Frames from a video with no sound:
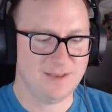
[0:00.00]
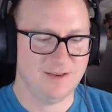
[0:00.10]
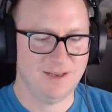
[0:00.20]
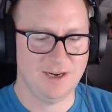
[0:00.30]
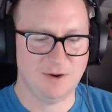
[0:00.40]

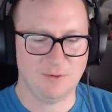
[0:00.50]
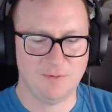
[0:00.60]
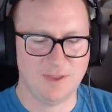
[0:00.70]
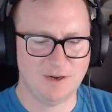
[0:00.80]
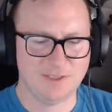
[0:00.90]
you know,
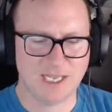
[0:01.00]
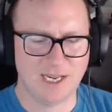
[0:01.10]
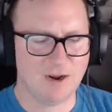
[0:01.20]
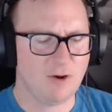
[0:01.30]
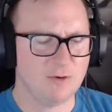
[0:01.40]
they're
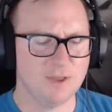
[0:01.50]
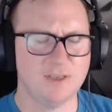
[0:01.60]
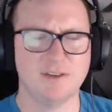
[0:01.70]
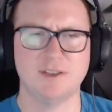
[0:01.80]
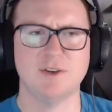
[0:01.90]
saying, oh,
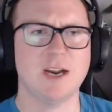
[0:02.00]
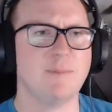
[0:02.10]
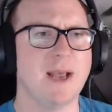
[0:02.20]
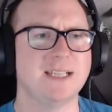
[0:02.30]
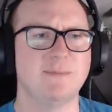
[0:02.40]
the
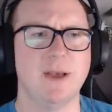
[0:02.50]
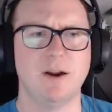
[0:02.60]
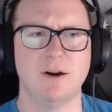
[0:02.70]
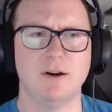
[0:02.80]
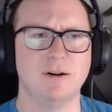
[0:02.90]
trackpad's
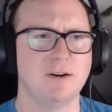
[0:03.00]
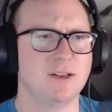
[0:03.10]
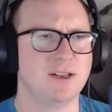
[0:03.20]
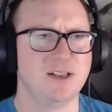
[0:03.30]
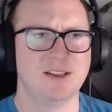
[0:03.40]
better.
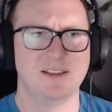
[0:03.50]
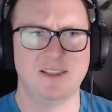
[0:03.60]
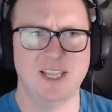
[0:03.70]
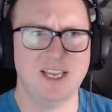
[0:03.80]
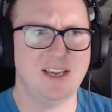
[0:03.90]

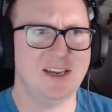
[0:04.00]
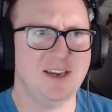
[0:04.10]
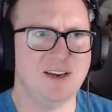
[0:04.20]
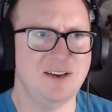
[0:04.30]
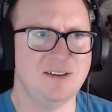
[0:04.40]

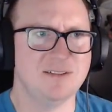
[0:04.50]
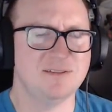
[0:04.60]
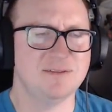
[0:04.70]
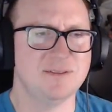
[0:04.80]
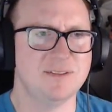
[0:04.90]
The
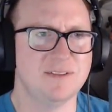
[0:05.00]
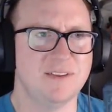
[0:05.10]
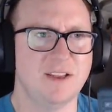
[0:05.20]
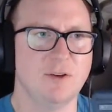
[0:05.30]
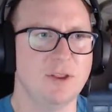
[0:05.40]

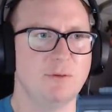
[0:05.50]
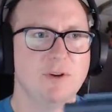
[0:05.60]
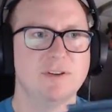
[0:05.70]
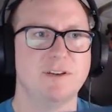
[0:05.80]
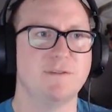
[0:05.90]
only
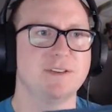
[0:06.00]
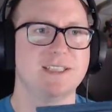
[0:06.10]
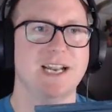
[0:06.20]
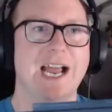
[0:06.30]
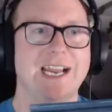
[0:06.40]
real difference
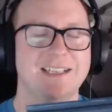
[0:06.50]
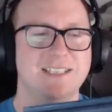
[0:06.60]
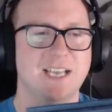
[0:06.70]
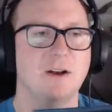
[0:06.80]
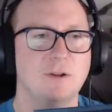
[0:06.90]
that I can
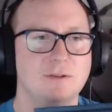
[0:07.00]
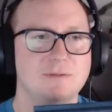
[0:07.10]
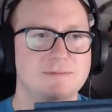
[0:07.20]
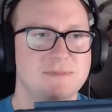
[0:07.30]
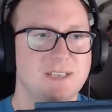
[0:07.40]
tell
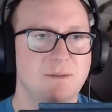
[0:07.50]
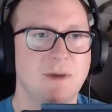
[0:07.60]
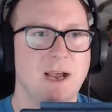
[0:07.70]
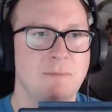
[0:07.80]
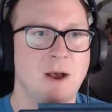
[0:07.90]
in
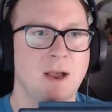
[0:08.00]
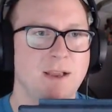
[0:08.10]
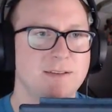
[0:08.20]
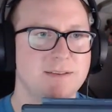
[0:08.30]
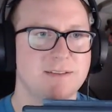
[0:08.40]
my
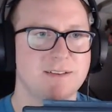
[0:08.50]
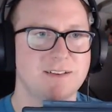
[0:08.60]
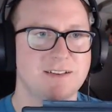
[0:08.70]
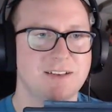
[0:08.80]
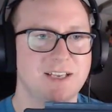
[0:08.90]
mind
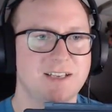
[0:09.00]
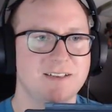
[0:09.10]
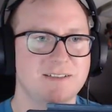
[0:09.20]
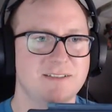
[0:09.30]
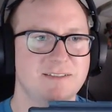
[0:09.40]

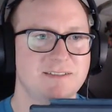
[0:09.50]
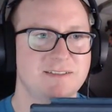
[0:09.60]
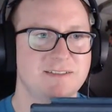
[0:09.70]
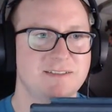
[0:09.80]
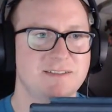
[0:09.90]
is, you
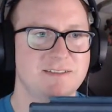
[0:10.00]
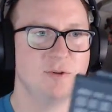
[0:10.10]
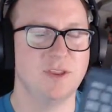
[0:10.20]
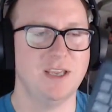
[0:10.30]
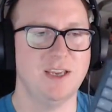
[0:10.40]
know,
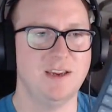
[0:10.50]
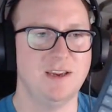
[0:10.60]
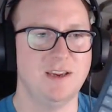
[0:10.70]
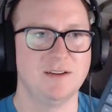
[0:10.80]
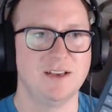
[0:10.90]
they
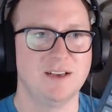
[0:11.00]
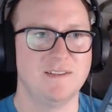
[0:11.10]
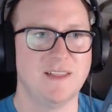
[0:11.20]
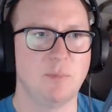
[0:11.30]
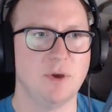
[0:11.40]
put